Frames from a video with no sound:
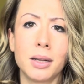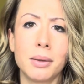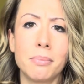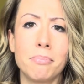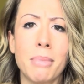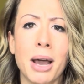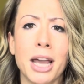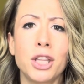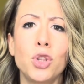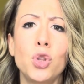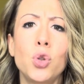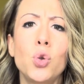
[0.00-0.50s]

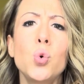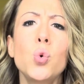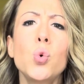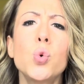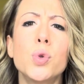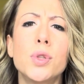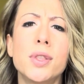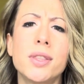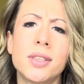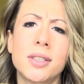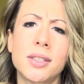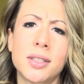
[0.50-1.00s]
my
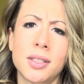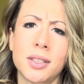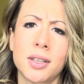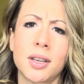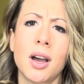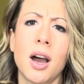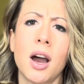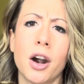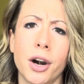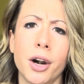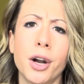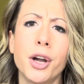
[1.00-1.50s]
tooths
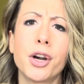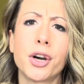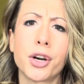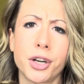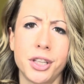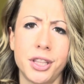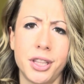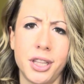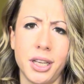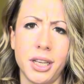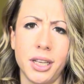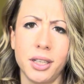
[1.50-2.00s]
are
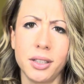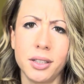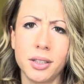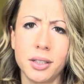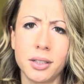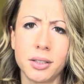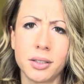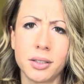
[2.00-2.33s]
hurting,